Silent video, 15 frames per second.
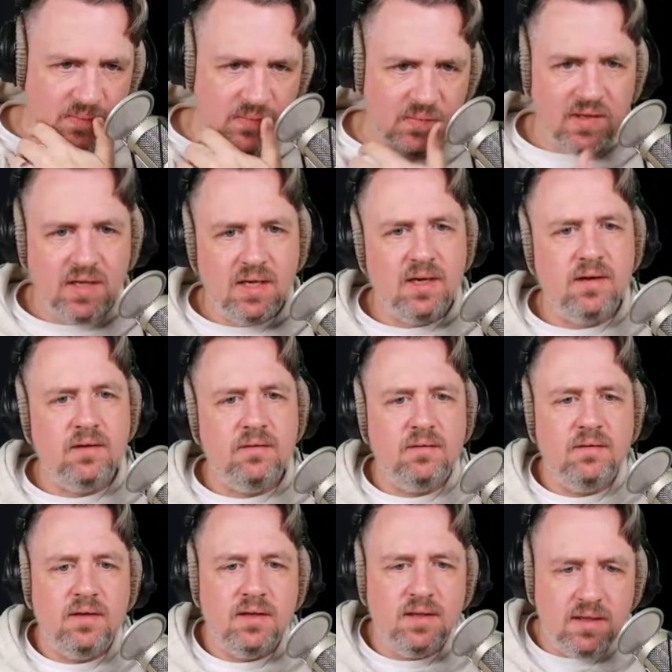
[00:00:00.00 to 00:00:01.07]
Yeah,
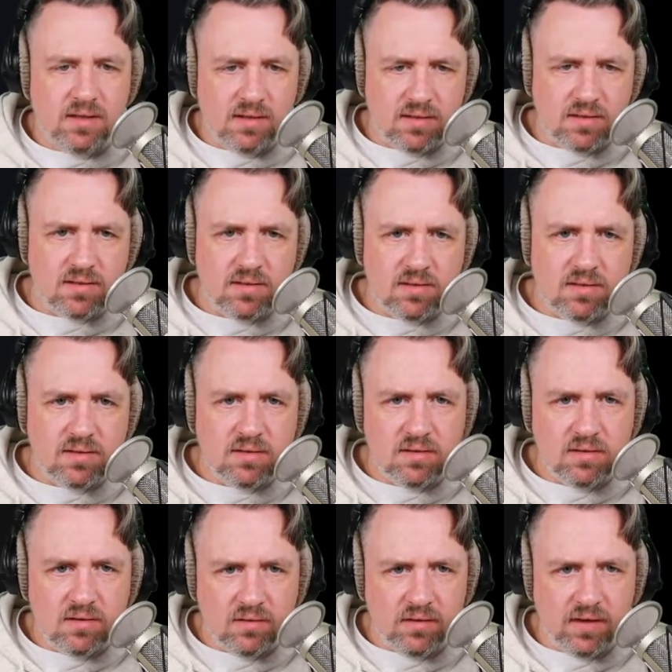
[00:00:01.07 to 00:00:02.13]
I like this.
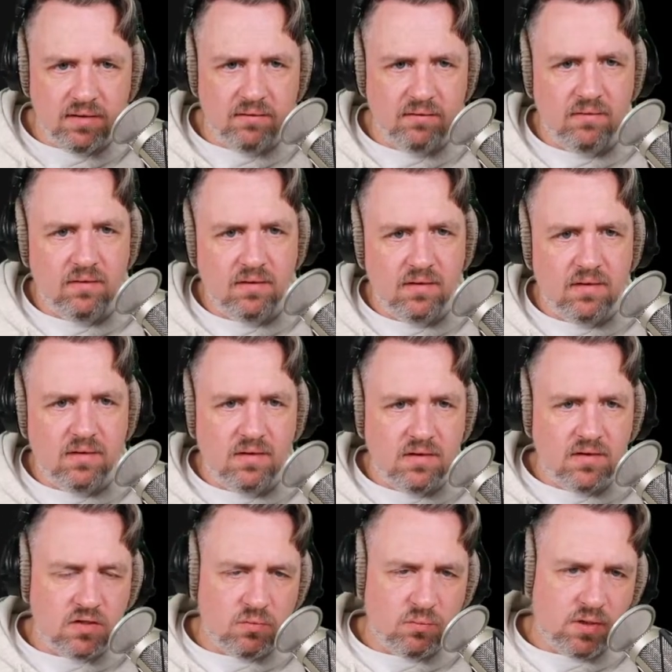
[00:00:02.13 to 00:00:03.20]
Okay,
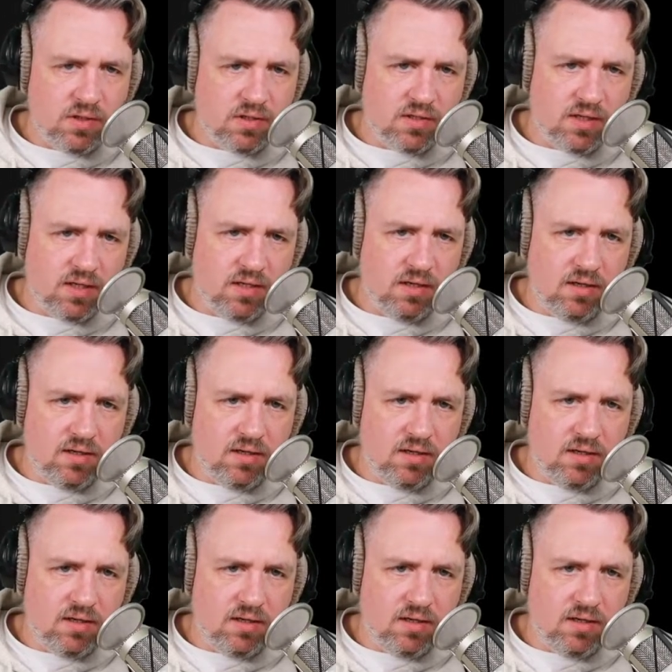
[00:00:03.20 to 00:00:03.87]
so we're going to say,